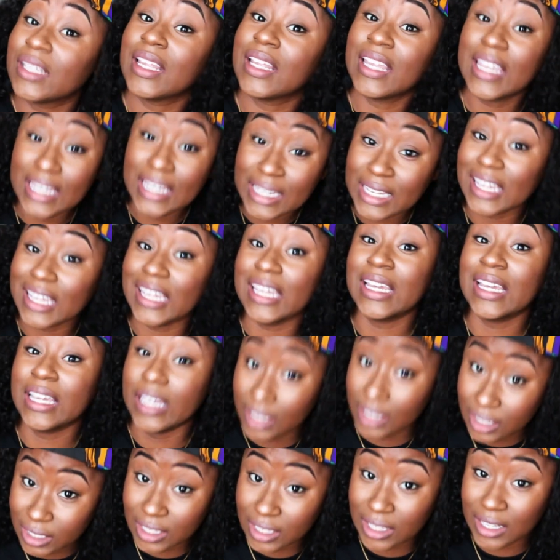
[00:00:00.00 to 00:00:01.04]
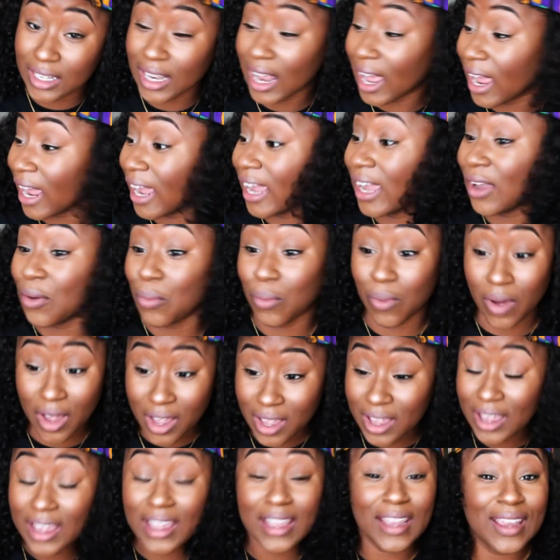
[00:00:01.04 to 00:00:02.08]
He did good. Like,
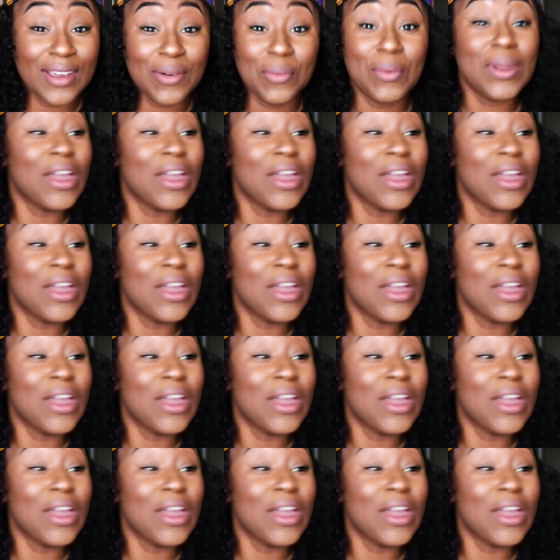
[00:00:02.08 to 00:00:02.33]
what?